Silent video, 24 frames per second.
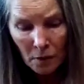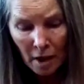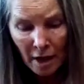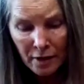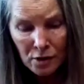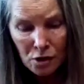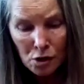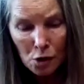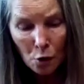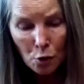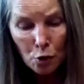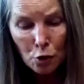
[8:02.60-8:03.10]

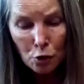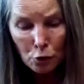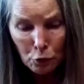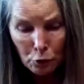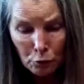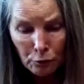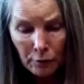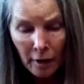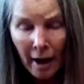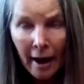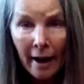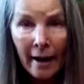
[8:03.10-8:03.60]
And so
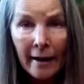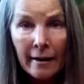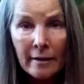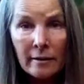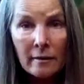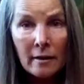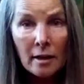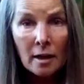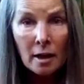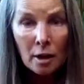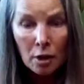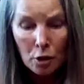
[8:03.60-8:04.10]
you
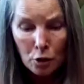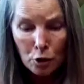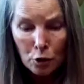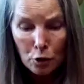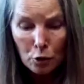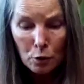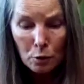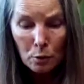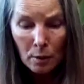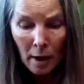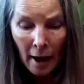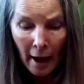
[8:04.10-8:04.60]

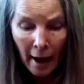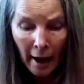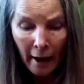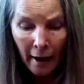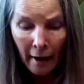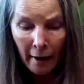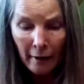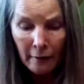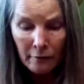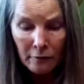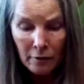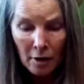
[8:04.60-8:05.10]

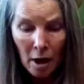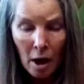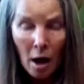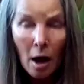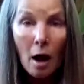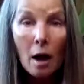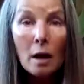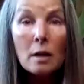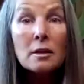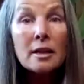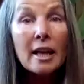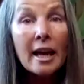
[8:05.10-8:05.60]
have
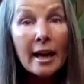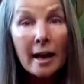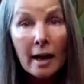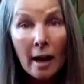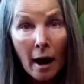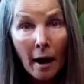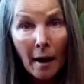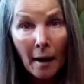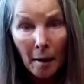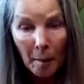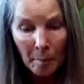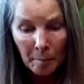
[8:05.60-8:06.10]
a leg
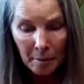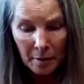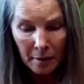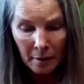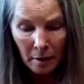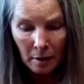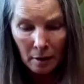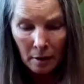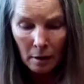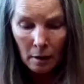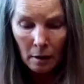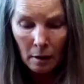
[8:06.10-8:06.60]
up
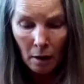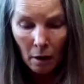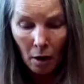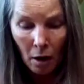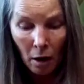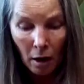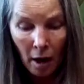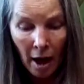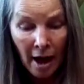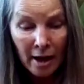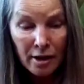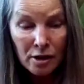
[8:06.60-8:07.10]

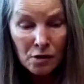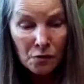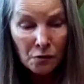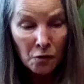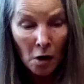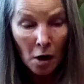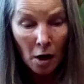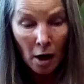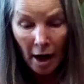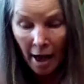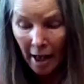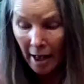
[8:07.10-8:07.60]
as
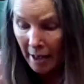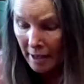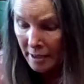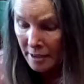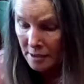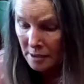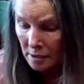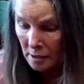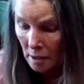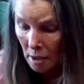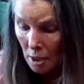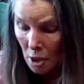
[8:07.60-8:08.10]
far
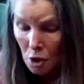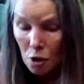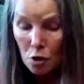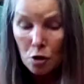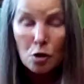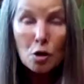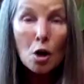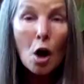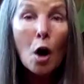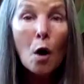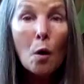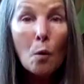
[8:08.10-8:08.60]
as
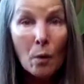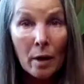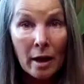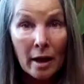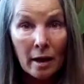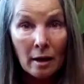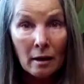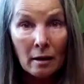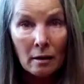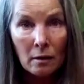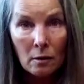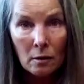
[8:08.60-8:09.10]

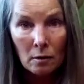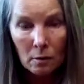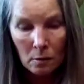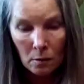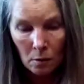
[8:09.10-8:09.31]
knowing